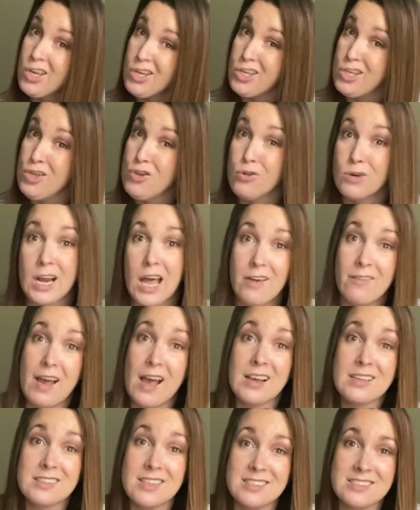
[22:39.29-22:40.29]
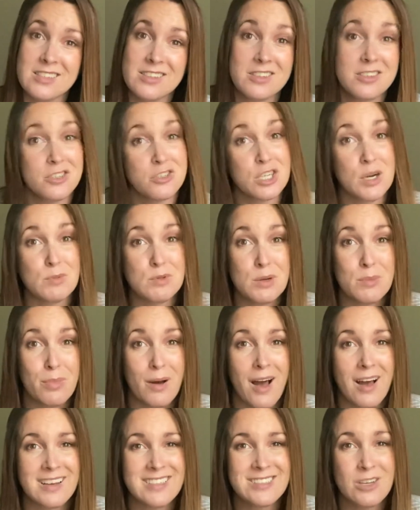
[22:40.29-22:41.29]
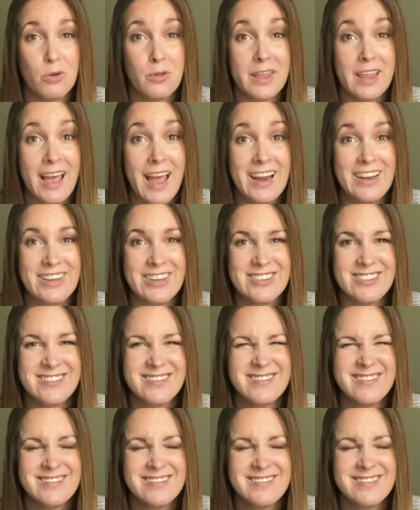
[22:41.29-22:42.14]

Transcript: You don't have access to the description box, only I do.